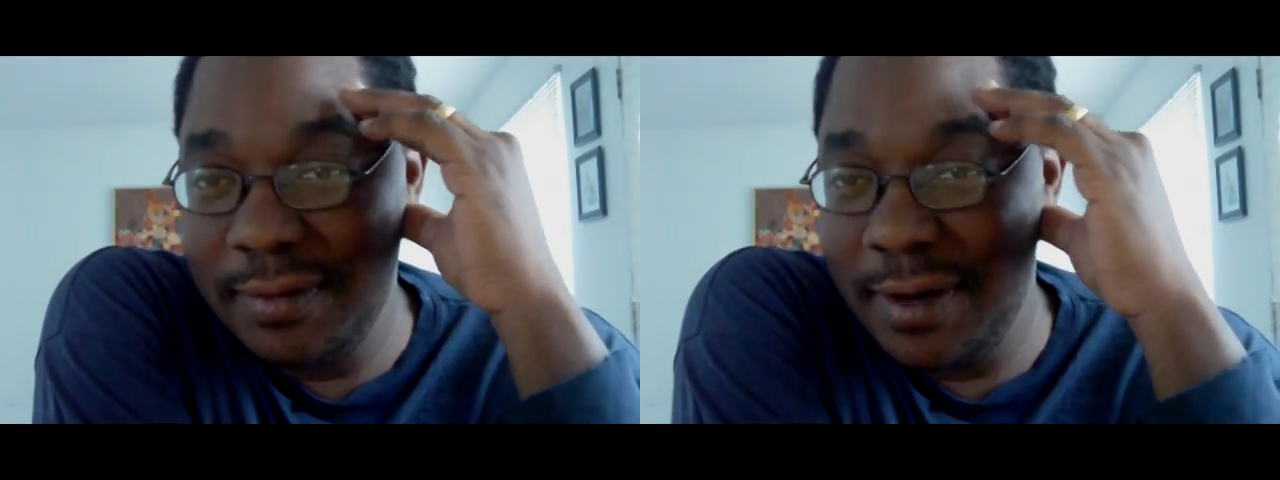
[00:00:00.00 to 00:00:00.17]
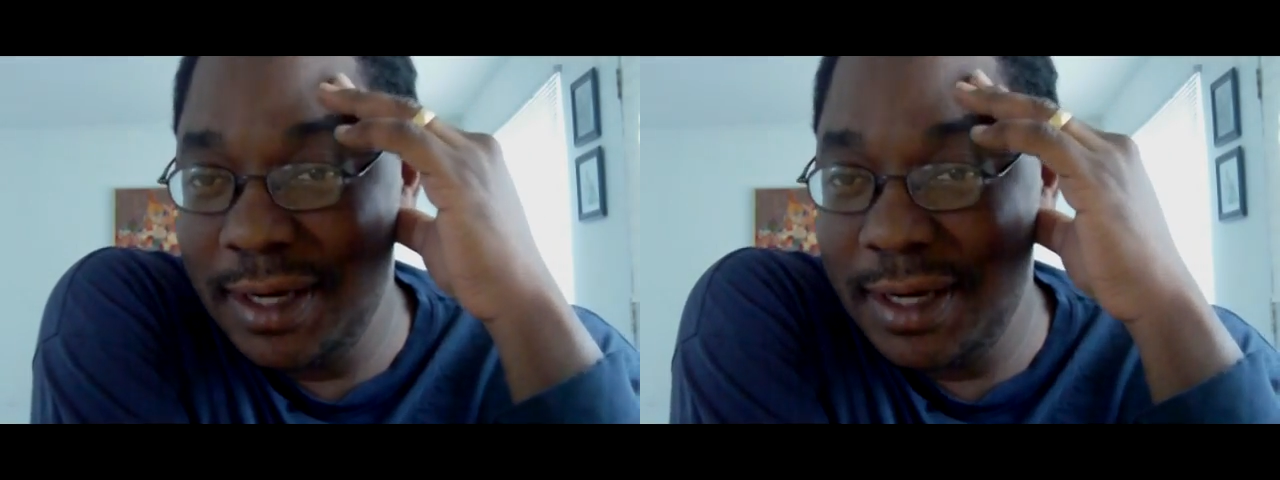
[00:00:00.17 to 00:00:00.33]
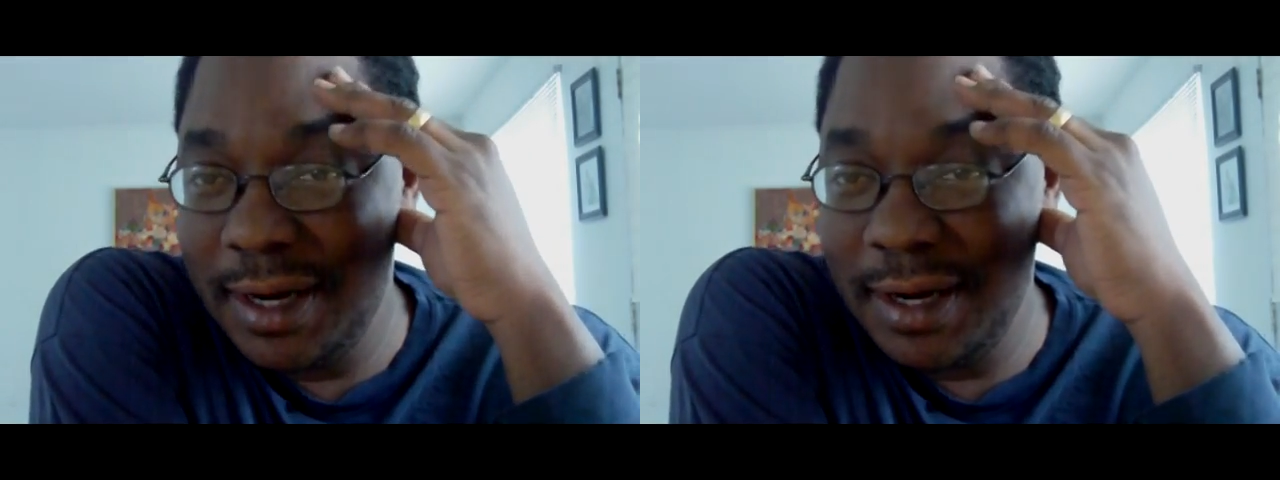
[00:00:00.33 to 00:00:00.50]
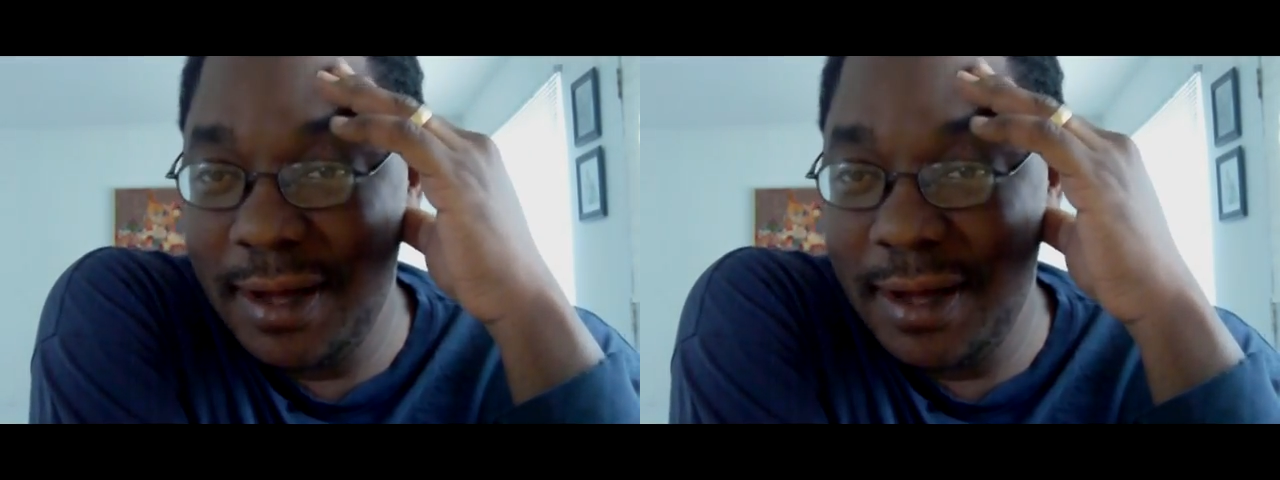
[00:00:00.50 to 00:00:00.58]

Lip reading: right there.